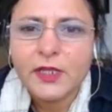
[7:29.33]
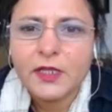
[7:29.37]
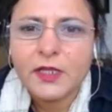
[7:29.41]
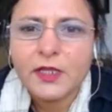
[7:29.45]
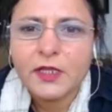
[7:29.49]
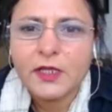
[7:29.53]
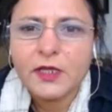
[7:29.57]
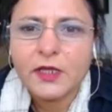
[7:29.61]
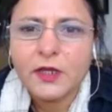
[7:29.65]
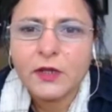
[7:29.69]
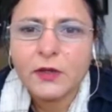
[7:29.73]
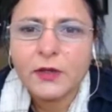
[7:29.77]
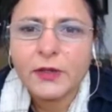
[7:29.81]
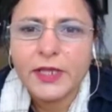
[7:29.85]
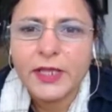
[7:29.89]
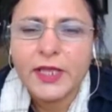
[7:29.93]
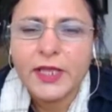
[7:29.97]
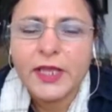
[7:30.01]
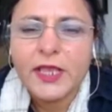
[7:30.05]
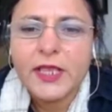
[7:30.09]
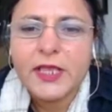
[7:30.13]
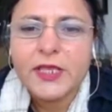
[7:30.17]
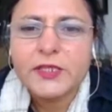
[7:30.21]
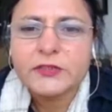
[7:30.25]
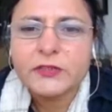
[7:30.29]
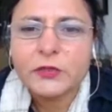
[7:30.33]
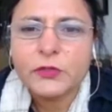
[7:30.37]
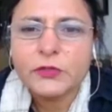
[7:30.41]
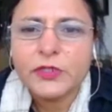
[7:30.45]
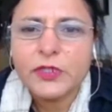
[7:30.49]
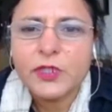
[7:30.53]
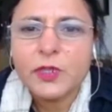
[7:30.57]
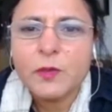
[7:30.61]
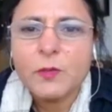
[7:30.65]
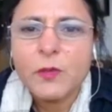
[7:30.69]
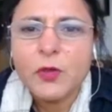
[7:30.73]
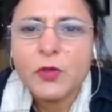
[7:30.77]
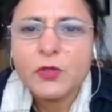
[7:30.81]
Okay, so the
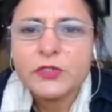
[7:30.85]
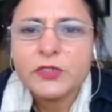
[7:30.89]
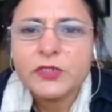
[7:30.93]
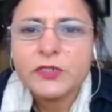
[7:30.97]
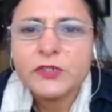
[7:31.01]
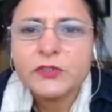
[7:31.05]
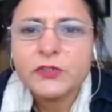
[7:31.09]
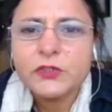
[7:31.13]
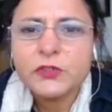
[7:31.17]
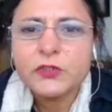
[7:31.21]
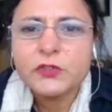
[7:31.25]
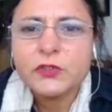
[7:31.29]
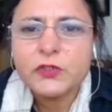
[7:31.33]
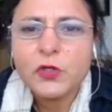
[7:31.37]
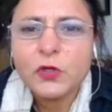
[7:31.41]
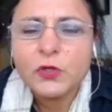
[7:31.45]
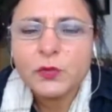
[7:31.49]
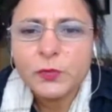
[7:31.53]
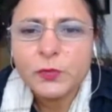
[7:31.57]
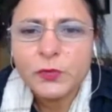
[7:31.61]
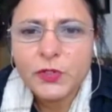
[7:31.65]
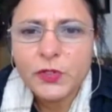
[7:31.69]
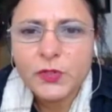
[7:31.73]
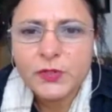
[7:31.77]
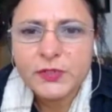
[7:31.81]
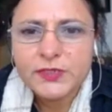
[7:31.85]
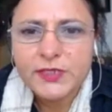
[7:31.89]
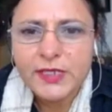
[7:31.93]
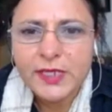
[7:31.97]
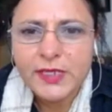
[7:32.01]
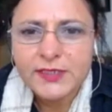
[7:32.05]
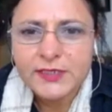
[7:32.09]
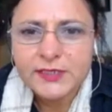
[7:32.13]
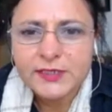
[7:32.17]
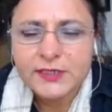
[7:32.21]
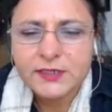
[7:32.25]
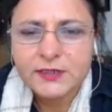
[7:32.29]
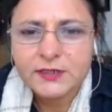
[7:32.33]
emotions you don't
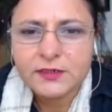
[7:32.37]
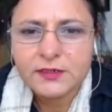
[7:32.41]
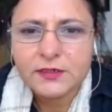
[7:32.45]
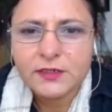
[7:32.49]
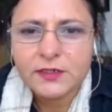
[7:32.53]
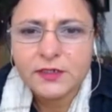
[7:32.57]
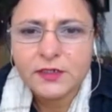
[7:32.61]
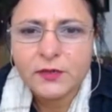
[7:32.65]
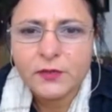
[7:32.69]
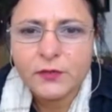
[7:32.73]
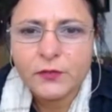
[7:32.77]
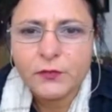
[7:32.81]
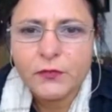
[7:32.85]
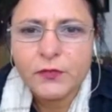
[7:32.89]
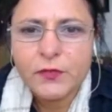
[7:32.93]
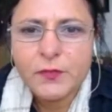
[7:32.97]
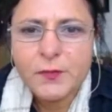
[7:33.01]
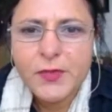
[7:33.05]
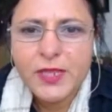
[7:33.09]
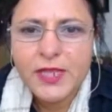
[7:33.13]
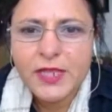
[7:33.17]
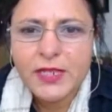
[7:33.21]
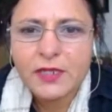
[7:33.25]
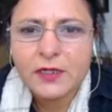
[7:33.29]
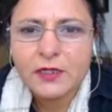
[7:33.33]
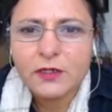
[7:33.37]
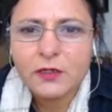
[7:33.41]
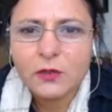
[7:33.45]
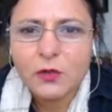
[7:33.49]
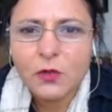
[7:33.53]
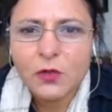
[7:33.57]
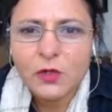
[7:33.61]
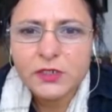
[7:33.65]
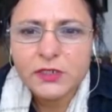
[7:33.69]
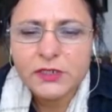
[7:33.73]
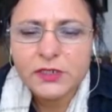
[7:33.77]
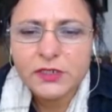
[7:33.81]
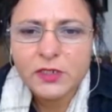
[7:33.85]
process remain
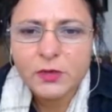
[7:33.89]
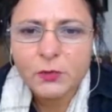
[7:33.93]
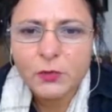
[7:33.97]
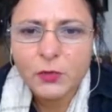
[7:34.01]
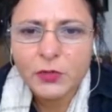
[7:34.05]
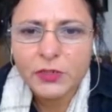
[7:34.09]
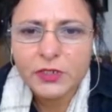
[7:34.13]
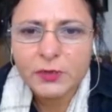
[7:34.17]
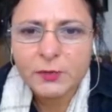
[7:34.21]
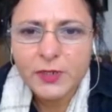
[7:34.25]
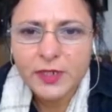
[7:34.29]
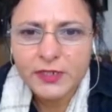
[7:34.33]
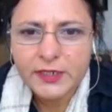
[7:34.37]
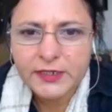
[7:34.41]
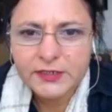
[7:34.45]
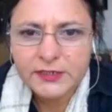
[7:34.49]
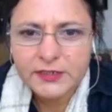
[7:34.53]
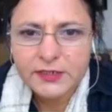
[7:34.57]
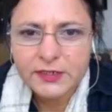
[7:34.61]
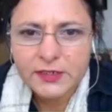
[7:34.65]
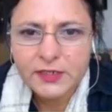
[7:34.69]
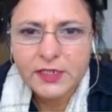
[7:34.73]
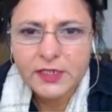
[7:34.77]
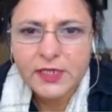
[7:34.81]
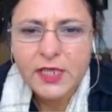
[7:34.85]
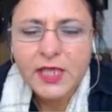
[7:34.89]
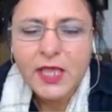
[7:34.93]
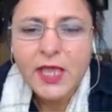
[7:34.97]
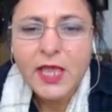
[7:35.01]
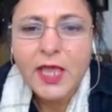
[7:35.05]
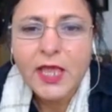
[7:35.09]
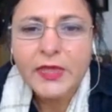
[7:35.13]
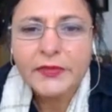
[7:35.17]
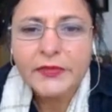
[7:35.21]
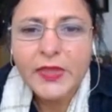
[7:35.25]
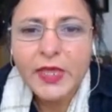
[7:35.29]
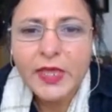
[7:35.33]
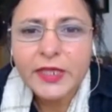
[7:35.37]
locked in the body mind, and
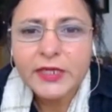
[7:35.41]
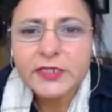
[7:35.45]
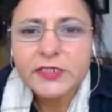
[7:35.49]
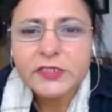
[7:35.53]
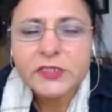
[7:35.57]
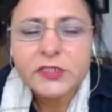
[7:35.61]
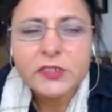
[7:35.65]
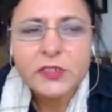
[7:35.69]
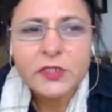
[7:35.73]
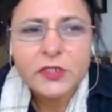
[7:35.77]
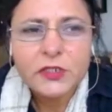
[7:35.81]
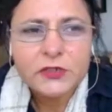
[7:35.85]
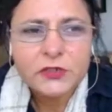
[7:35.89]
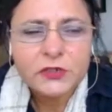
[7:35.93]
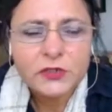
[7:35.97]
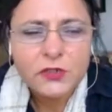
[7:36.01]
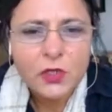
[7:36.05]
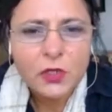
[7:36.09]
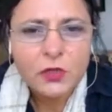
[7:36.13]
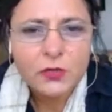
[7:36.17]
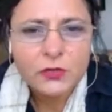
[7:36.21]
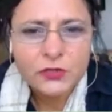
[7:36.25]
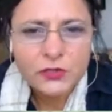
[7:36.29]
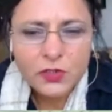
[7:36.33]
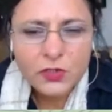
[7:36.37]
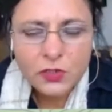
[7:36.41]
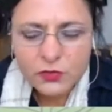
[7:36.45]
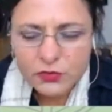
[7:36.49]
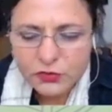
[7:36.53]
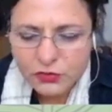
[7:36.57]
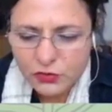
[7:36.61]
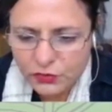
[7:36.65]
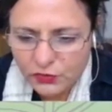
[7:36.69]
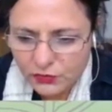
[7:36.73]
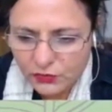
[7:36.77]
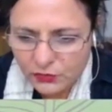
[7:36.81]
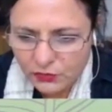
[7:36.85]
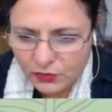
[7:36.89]
that is so
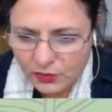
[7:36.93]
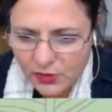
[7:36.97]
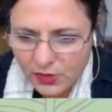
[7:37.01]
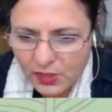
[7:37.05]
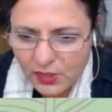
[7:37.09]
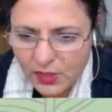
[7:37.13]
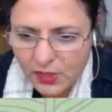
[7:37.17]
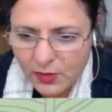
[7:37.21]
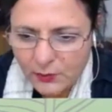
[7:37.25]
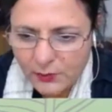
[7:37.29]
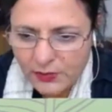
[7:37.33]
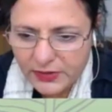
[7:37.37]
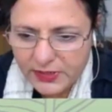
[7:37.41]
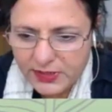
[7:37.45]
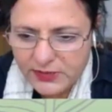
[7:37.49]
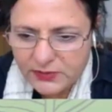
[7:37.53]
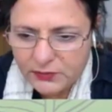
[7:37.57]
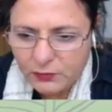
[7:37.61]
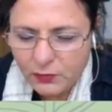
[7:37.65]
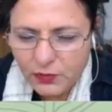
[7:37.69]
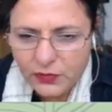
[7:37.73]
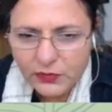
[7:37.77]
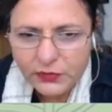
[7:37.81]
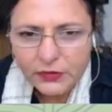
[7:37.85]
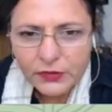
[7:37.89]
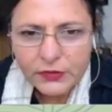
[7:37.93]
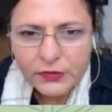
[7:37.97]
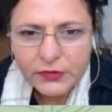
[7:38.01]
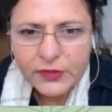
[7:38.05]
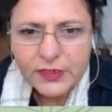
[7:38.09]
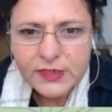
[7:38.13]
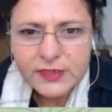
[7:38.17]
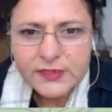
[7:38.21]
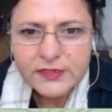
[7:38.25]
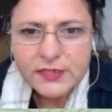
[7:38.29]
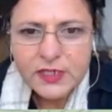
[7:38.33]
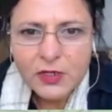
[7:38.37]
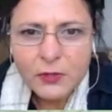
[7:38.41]
true, because one of the things
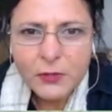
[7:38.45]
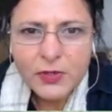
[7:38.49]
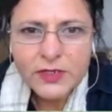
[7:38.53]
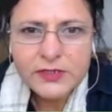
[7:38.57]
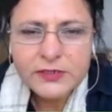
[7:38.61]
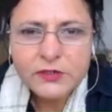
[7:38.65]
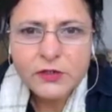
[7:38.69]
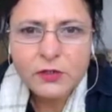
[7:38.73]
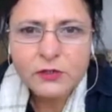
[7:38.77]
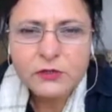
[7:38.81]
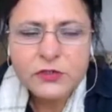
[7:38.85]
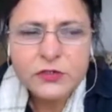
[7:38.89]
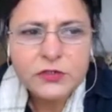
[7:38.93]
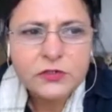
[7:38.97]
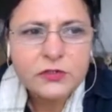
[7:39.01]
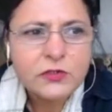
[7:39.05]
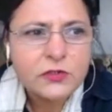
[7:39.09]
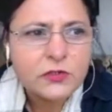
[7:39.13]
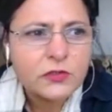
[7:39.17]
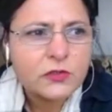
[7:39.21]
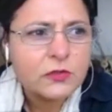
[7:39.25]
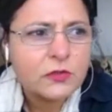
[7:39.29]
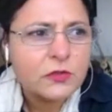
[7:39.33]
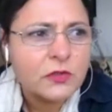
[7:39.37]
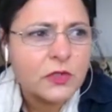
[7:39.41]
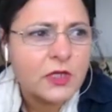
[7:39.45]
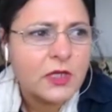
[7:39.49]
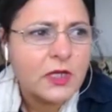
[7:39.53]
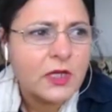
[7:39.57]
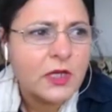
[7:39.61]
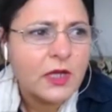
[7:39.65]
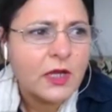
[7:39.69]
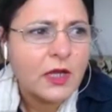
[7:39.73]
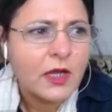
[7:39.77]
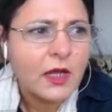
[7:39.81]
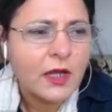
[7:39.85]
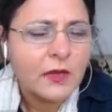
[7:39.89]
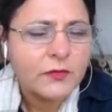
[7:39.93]
I went on to do
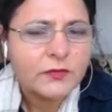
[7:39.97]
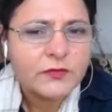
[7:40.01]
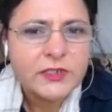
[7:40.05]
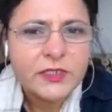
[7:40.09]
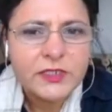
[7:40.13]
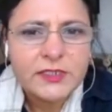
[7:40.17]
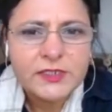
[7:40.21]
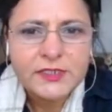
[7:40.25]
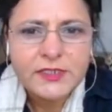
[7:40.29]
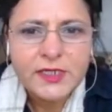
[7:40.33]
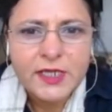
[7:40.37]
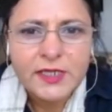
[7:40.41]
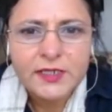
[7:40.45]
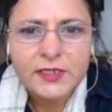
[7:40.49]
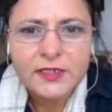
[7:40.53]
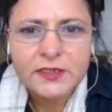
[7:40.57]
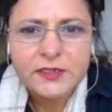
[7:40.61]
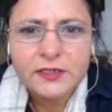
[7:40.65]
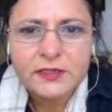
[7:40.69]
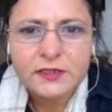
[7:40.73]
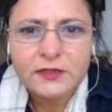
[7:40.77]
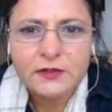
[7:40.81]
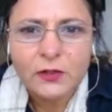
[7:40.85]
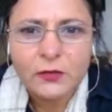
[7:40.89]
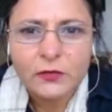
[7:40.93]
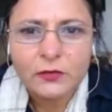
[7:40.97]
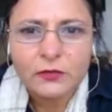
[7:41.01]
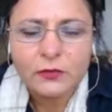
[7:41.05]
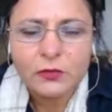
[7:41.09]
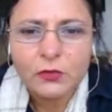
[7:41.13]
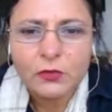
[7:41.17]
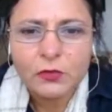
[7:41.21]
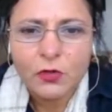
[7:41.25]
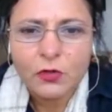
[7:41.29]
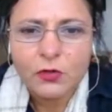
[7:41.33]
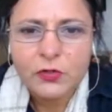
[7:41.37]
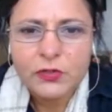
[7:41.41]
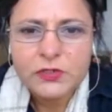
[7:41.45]
after I decided no
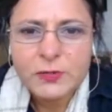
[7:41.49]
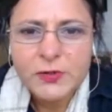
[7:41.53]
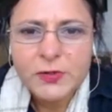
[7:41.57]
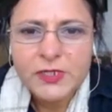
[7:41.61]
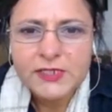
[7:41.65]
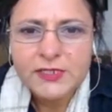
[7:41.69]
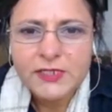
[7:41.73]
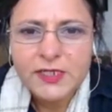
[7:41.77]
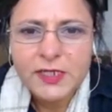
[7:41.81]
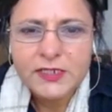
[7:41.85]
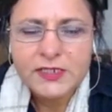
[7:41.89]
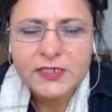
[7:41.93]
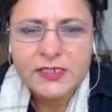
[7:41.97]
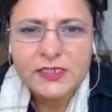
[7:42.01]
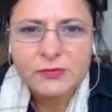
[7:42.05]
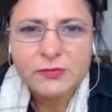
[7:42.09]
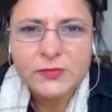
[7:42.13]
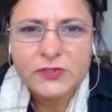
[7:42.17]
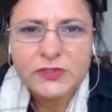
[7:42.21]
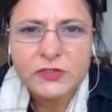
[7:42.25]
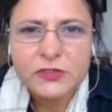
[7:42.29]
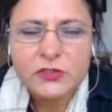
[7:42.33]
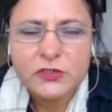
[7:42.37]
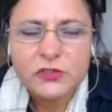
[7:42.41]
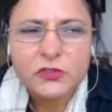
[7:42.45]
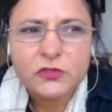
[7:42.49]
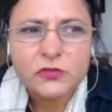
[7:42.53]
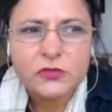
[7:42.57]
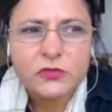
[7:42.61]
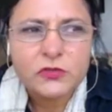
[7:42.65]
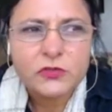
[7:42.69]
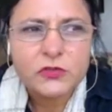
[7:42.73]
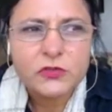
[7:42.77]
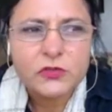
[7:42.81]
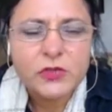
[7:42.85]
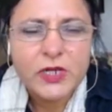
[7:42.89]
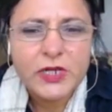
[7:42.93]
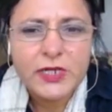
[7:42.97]
longer to be a scientist was to
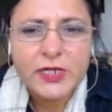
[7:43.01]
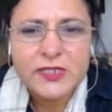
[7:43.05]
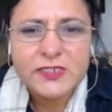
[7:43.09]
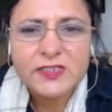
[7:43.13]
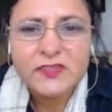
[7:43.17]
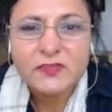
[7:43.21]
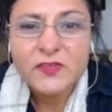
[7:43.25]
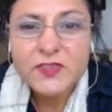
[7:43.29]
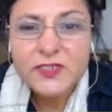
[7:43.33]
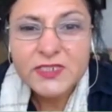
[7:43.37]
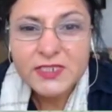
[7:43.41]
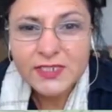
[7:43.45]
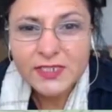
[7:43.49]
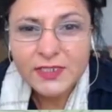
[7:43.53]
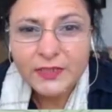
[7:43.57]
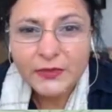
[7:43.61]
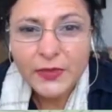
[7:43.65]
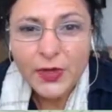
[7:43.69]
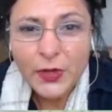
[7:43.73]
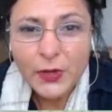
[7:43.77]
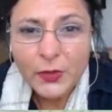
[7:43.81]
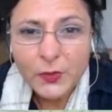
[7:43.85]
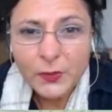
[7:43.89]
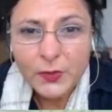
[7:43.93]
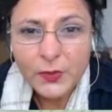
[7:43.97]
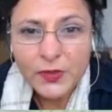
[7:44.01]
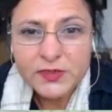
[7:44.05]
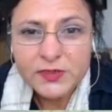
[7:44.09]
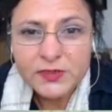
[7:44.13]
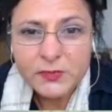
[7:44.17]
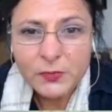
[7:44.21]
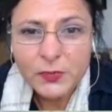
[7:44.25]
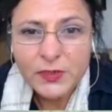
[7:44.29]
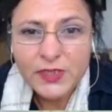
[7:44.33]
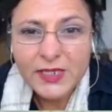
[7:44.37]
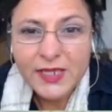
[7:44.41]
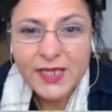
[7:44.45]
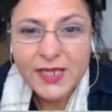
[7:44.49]
train as a physical therapist,
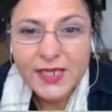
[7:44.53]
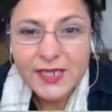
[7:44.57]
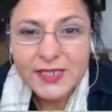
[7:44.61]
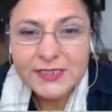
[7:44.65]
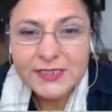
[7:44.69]
because